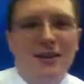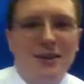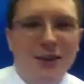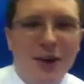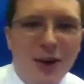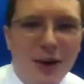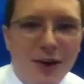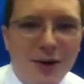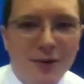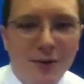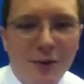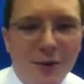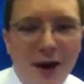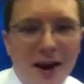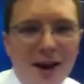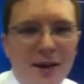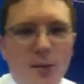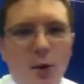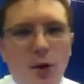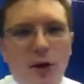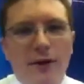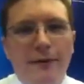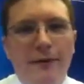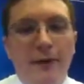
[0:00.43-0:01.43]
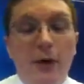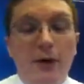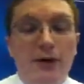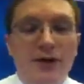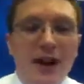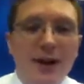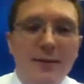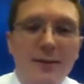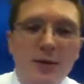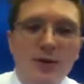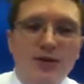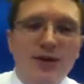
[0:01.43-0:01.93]
Good Friday morning, folks.
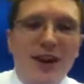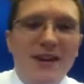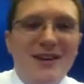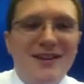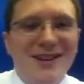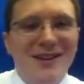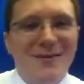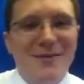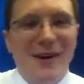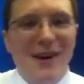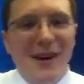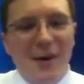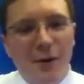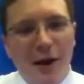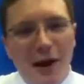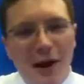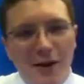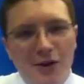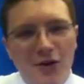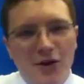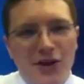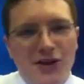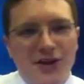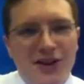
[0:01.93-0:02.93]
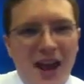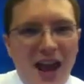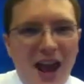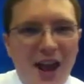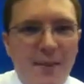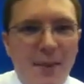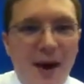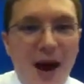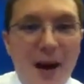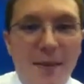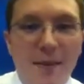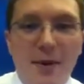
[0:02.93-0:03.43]
I'm News 18 meteorologist
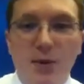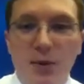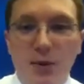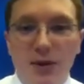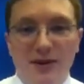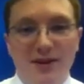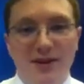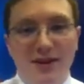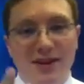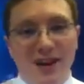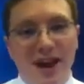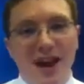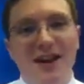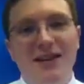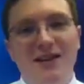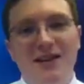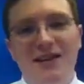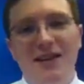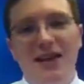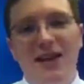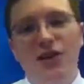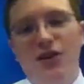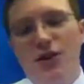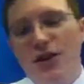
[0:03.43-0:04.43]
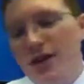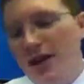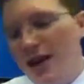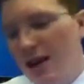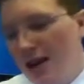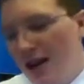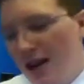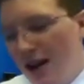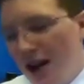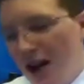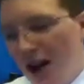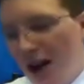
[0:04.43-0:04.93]
Cam Hotman with today's edition
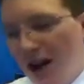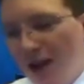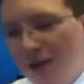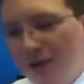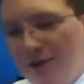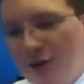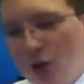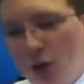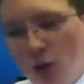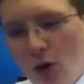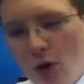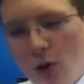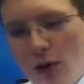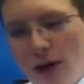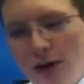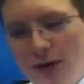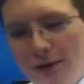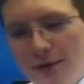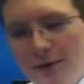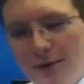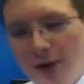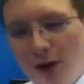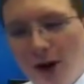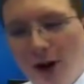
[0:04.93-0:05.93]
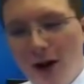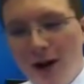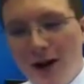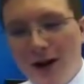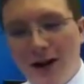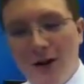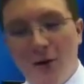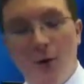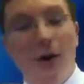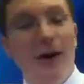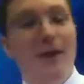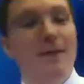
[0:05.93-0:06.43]
of your weather
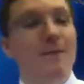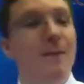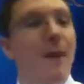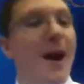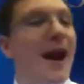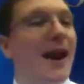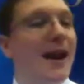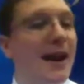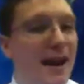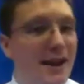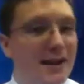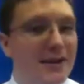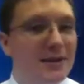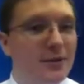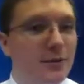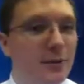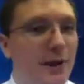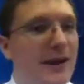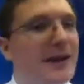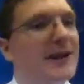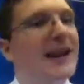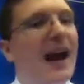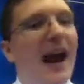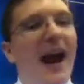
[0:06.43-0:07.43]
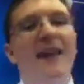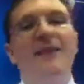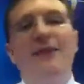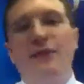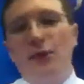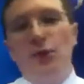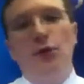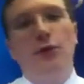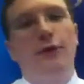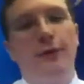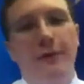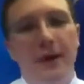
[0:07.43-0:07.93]
vlog. We made it. We got
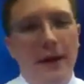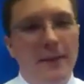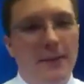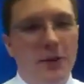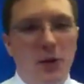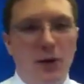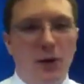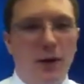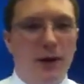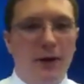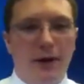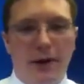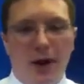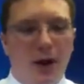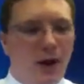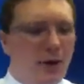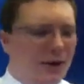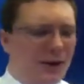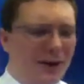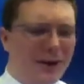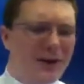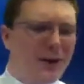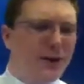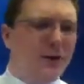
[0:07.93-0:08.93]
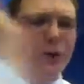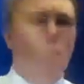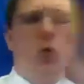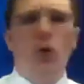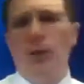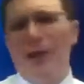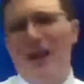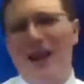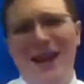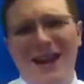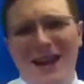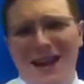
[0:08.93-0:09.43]
through February. All the
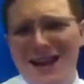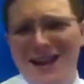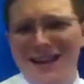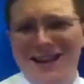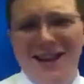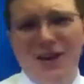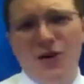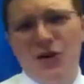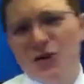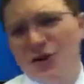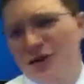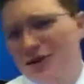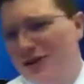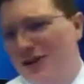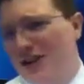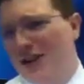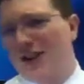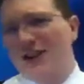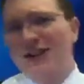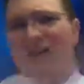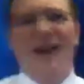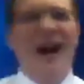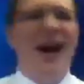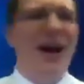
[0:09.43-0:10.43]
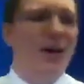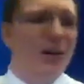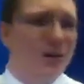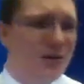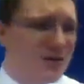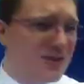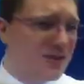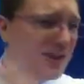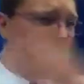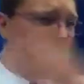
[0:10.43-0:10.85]
gloomy conditions, the clouds,